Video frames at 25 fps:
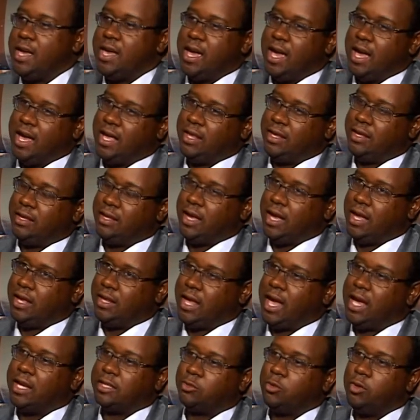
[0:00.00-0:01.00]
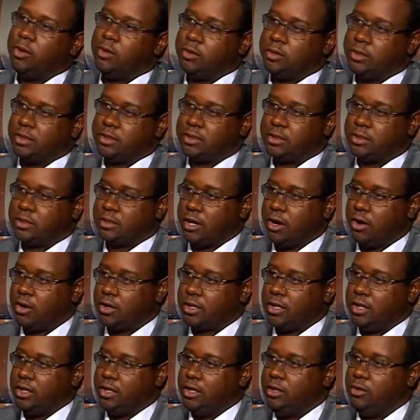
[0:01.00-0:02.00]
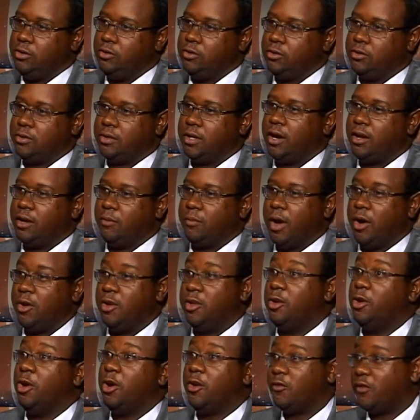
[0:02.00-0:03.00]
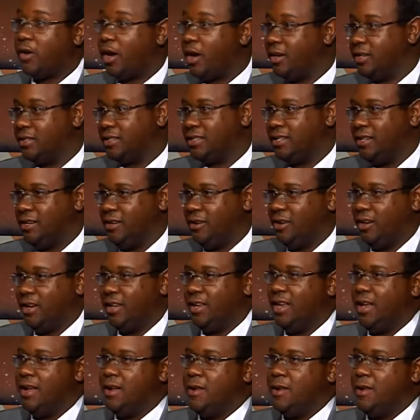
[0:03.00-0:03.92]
And as we were just talking, you talked about your volunteering